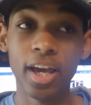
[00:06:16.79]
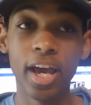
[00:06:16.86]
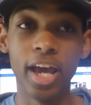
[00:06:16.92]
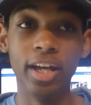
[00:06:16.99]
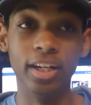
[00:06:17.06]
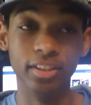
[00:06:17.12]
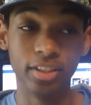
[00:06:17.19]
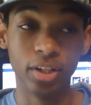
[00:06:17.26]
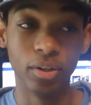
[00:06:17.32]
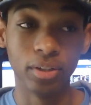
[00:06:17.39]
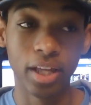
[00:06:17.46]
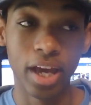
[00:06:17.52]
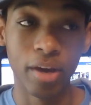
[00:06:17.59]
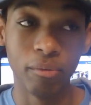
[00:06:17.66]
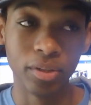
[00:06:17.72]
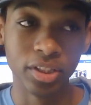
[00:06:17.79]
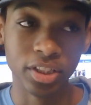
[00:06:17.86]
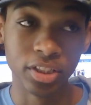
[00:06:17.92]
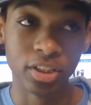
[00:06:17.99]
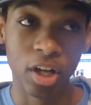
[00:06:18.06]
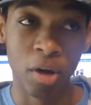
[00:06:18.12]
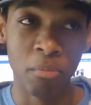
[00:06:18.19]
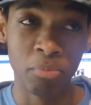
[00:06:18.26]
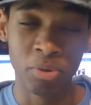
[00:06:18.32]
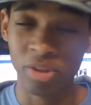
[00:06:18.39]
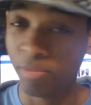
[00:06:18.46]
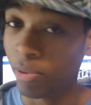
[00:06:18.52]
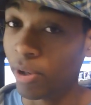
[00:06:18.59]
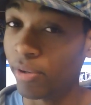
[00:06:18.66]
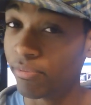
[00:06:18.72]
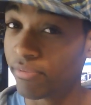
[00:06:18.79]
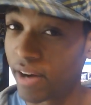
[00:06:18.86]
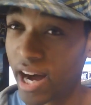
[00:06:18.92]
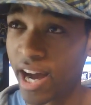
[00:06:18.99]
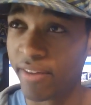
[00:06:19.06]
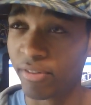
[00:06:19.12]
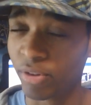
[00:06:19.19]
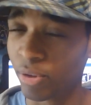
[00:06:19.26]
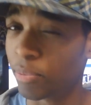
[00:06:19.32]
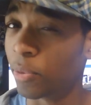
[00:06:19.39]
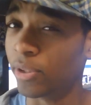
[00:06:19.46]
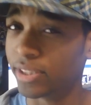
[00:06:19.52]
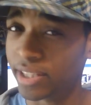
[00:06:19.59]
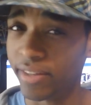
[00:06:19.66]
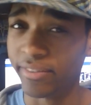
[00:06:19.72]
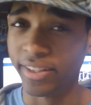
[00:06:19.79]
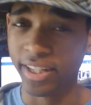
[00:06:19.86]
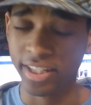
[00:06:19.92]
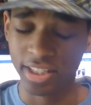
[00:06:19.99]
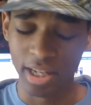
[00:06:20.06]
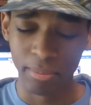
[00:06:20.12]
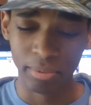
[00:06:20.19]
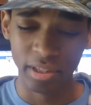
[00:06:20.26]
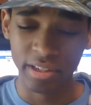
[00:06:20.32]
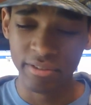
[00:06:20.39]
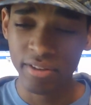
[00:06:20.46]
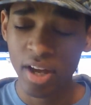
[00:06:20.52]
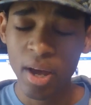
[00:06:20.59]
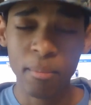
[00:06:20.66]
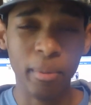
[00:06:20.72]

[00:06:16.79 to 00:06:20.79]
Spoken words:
and Nintendo Land, which is 3.5 or 3.7 gigs, I believe.